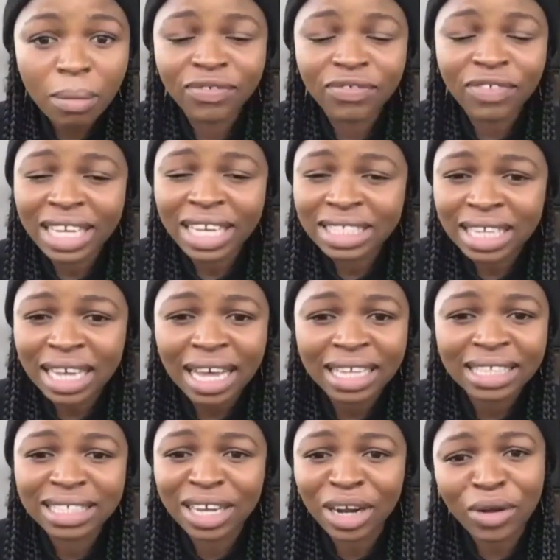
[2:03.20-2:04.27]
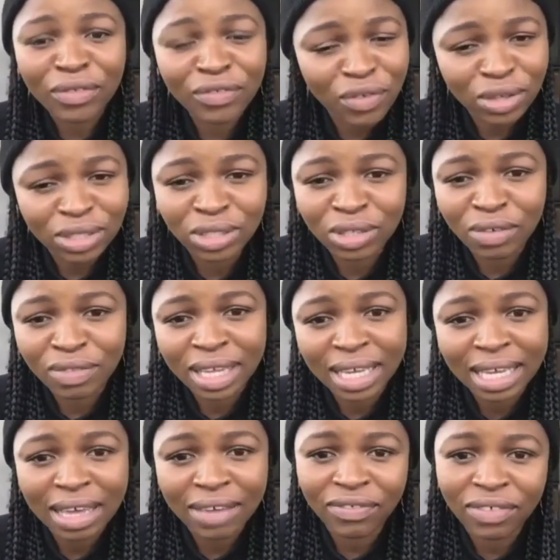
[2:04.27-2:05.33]
fighters, ground forces of
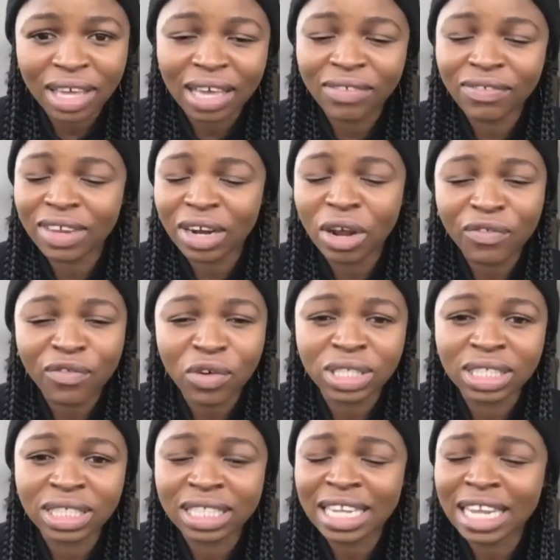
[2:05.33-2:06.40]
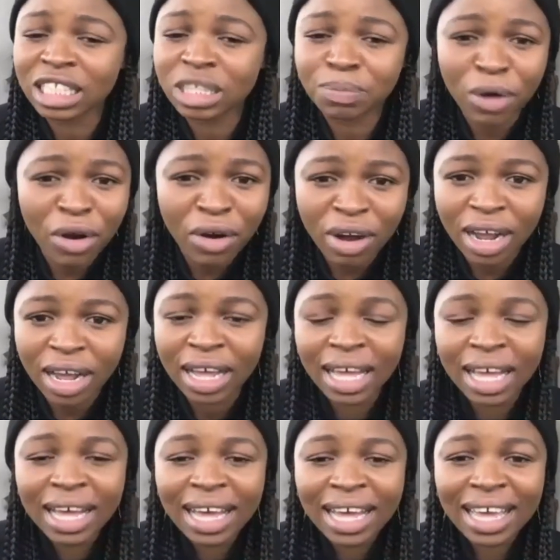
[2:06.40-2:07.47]
the EFF, ground forces in the diaspora.
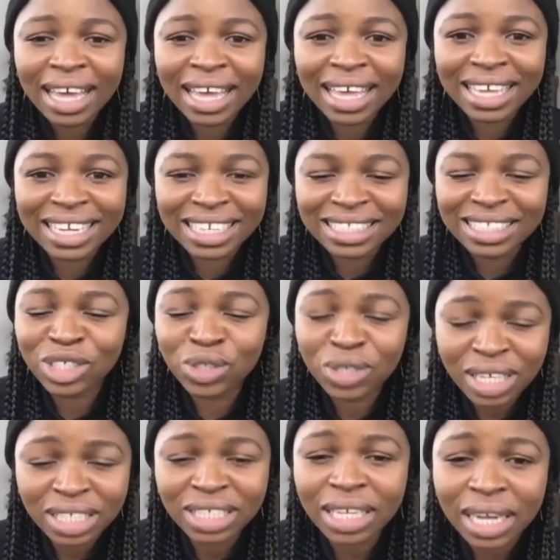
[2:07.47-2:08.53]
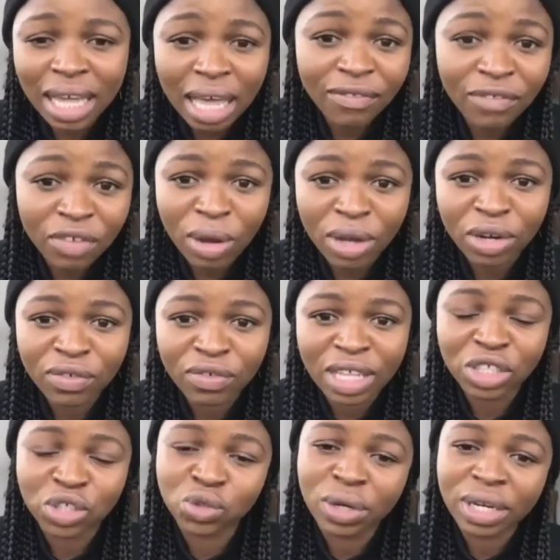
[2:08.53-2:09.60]
Greetings to each and every one of you
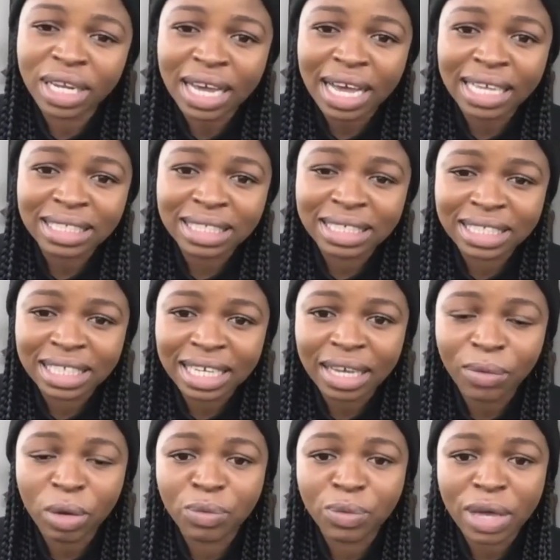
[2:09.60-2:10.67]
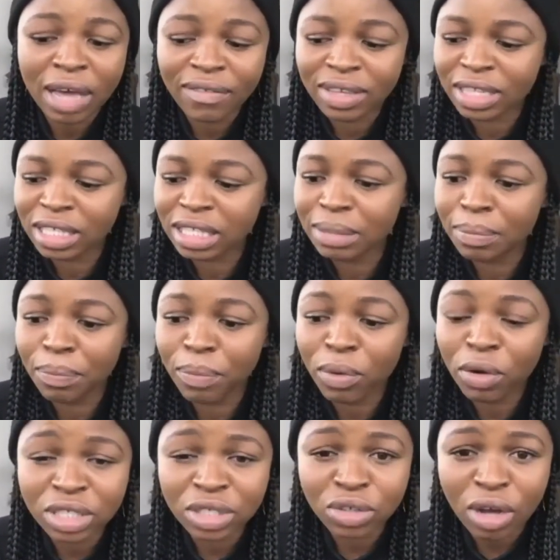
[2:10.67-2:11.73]
that's joining us today when we're having this
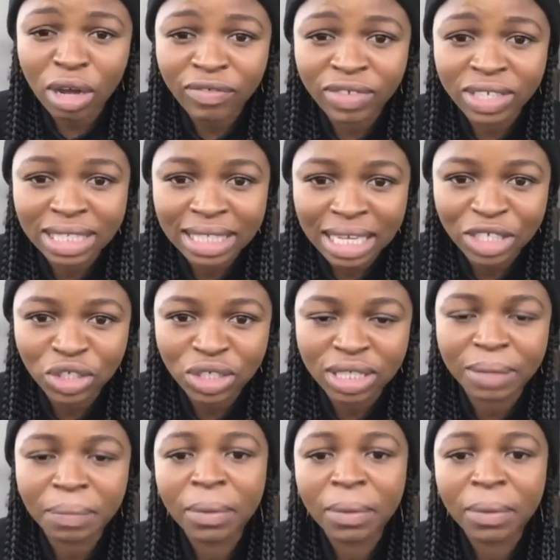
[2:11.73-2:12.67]
important conversation.